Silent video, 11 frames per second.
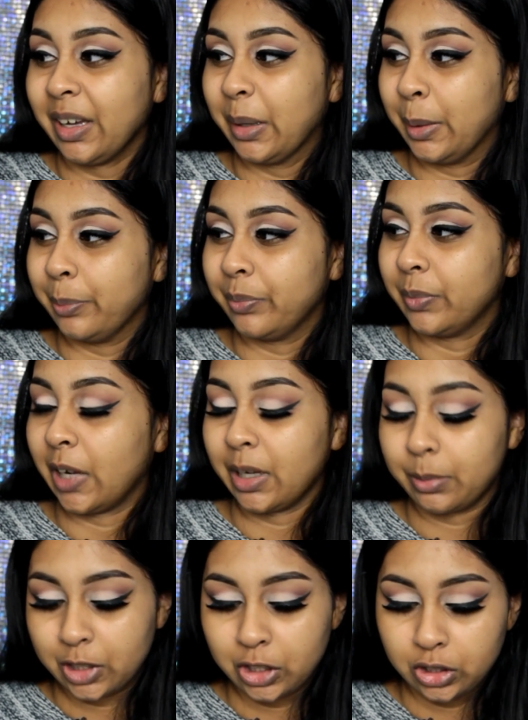Um, I
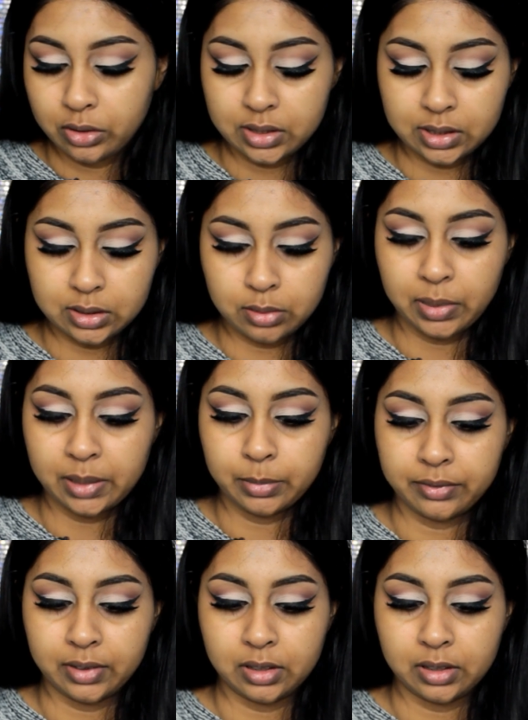am going to use this to blend my